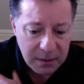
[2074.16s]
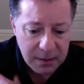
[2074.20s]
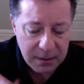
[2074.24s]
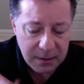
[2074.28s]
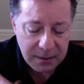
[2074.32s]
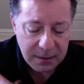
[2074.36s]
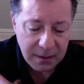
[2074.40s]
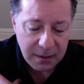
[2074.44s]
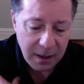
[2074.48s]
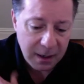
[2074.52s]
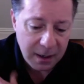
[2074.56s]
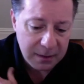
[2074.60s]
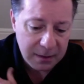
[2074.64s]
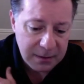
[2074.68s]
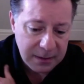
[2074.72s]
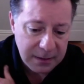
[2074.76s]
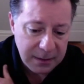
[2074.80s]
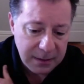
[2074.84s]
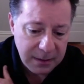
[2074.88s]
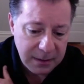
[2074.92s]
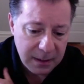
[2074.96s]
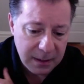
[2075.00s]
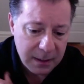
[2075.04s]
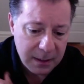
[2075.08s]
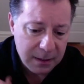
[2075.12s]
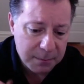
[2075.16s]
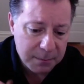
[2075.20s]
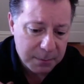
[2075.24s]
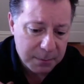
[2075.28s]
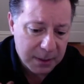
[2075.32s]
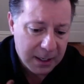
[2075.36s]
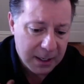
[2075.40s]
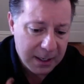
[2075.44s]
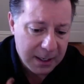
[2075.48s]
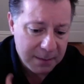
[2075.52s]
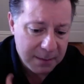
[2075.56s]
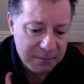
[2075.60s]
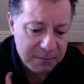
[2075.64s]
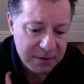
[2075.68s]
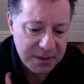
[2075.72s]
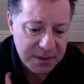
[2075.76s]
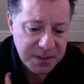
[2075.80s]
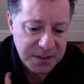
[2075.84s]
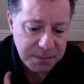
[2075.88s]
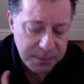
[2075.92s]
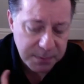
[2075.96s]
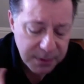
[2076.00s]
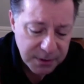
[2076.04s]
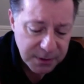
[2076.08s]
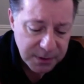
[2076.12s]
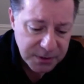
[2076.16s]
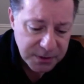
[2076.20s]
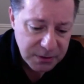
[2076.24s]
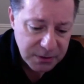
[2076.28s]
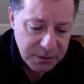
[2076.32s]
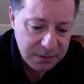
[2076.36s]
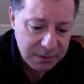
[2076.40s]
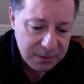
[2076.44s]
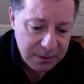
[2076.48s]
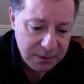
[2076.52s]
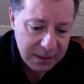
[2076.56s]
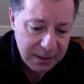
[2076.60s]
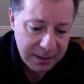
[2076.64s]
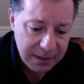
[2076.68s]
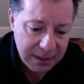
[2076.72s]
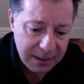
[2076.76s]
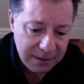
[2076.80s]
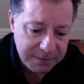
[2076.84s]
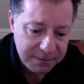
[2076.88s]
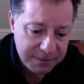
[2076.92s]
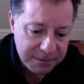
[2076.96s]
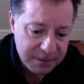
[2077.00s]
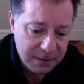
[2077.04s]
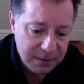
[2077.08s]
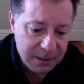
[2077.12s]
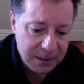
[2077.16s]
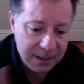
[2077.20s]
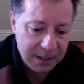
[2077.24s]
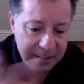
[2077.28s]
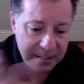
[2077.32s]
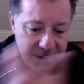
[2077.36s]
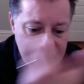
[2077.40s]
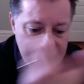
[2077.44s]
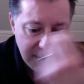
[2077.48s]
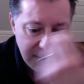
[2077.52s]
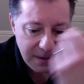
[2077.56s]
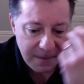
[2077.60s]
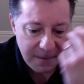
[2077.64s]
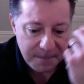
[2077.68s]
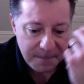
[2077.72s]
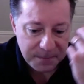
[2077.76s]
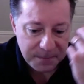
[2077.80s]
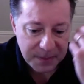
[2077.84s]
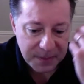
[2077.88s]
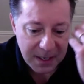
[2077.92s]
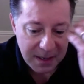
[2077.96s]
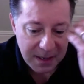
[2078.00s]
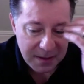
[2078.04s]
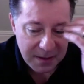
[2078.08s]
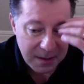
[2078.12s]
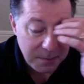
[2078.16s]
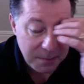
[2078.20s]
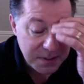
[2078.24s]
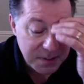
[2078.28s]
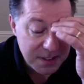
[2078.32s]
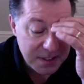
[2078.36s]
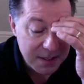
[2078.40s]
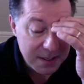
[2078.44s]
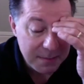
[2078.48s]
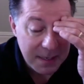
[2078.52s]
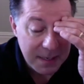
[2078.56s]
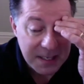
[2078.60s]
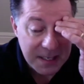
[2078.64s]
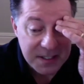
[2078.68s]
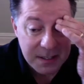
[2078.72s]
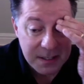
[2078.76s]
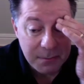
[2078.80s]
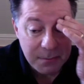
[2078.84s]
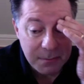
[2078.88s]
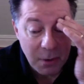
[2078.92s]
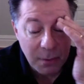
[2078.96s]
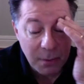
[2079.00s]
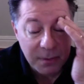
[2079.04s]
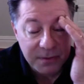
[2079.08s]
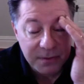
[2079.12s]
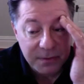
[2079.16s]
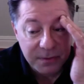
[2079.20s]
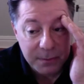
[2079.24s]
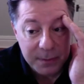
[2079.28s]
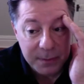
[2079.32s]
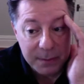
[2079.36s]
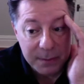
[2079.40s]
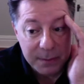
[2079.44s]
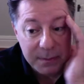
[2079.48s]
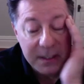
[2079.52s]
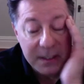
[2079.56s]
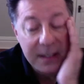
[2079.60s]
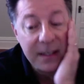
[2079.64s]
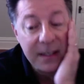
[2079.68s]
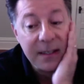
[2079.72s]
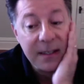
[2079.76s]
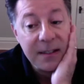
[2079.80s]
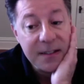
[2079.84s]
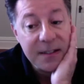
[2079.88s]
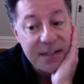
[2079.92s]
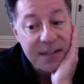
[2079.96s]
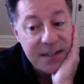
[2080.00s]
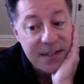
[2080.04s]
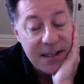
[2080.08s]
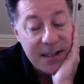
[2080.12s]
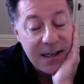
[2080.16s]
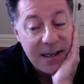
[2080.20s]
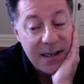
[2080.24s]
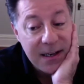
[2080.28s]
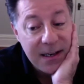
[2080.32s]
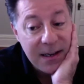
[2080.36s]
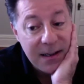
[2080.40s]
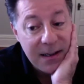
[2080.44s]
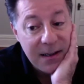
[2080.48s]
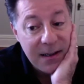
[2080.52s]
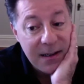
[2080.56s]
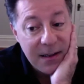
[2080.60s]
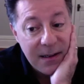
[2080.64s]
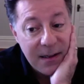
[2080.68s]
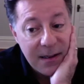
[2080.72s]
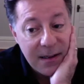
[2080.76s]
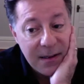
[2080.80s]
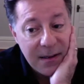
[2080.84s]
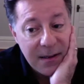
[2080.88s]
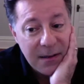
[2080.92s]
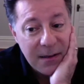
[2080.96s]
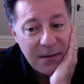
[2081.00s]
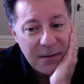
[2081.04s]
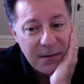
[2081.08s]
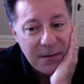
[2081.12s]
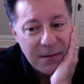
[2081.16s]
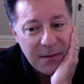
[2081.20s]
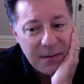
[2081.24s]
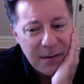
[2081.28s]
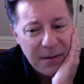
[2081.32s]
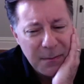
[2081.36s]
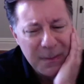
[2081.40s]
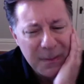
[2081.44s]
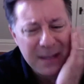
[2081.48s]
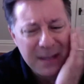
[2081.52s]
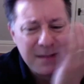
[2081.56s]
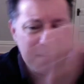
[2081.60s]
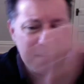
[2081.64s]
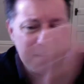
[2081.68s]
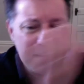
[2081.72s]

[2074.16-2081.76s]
oddly, but I am very spiritual. And I feel like it was an amazing moment for me because, I mean,